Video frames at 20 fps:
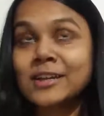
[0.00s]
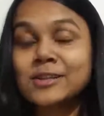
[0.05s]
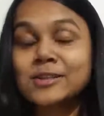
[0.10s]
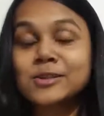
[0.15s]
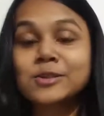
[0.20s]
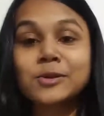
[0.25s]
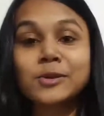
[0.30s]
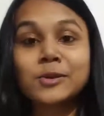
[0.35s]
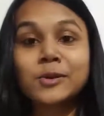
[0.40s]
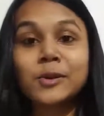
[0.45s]

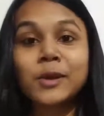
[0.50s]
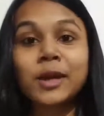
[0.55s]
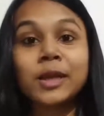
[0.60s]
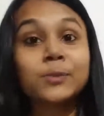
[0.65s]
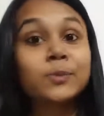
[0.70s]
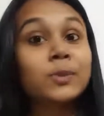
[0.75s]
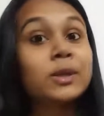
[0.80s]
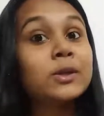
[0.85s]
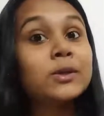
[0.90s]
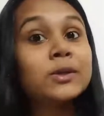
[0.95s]
So
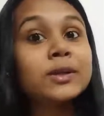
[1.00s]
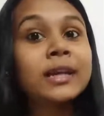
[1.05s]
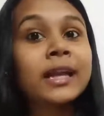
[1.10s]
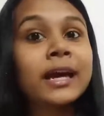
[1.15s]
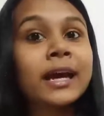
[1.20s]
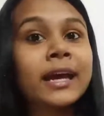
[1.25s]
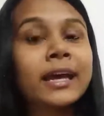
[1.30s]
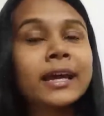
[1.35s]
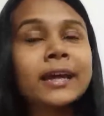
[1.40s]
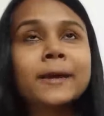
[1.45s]
it will look
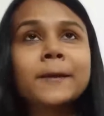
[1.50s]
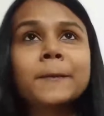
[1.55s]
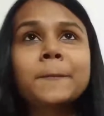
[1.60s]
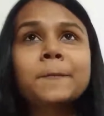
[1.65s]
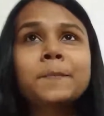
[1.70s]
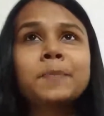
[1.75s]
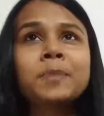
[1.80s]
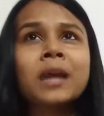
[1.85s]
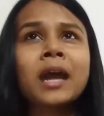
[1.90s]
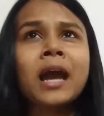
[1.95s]
like,
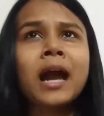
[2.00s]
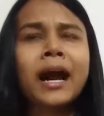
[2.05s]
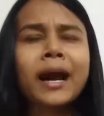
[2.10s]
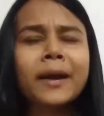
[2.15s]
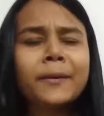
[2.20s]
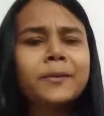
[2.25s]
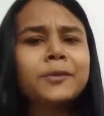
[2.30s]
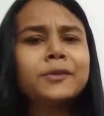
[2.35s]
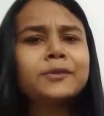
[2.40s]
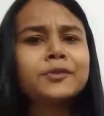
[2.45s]

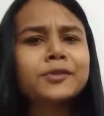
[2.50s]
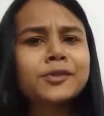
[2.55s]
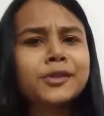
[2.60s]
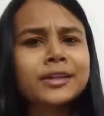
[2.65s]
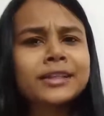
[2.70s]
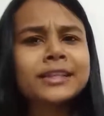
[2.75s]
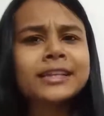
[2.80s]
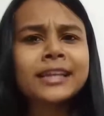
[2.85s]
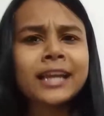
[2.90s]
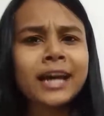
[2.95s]
I would
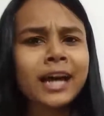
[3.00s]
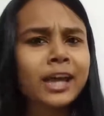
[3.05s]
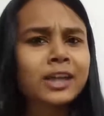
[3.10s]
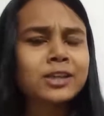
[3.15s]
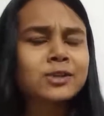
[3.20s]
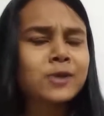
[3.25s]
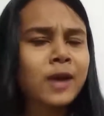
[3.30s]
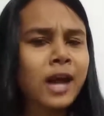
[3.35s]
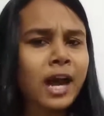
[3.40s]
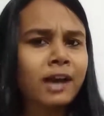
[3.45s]
really
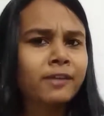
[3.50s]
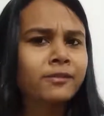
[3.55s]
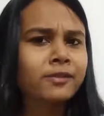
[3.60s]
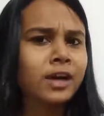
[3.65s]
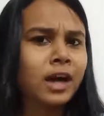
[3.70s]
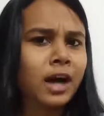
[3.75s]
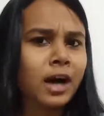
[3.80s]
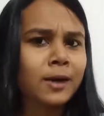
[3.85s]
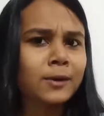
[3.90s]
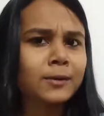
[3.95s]
like to have
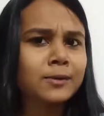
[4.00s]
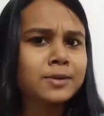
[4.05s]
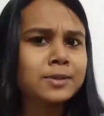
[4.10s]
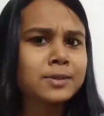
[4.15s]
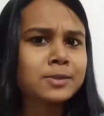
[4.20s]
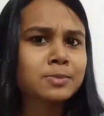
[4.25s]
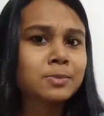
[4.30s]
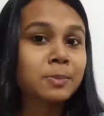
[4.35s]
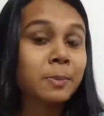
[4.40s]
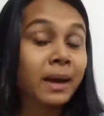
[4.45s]
a
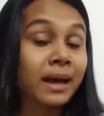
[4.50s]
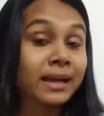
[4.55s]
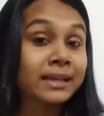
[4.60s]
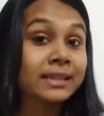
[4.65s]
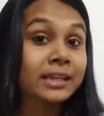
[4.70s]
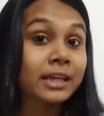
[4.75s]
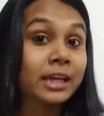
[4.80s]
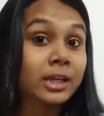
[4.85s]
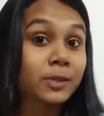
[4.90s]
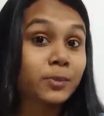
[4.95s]
house,
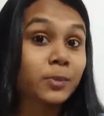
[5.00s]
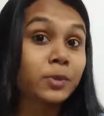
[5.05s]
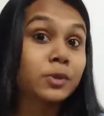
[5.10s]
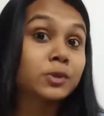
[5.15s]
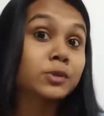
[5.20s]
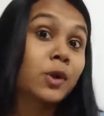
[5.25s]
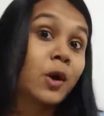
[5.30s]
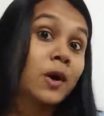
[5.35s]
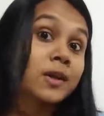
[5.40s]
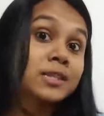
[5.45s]
but it
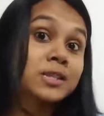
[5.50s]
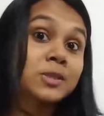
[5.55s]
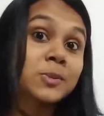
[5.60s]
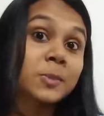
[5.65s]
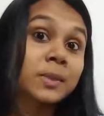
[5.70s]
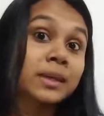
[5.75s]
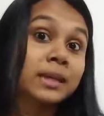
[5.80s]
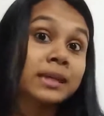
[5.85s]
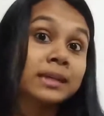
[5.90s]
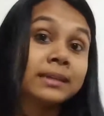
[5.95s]
would cost
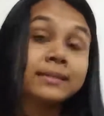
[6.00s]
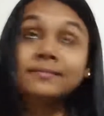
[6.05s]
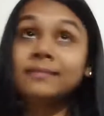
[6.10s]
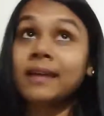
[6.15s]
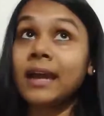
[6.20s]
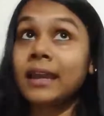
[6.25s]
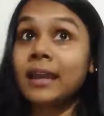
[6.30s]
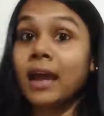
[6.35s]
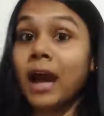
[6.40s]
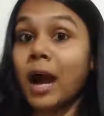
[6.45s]
me
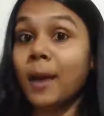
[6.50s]
an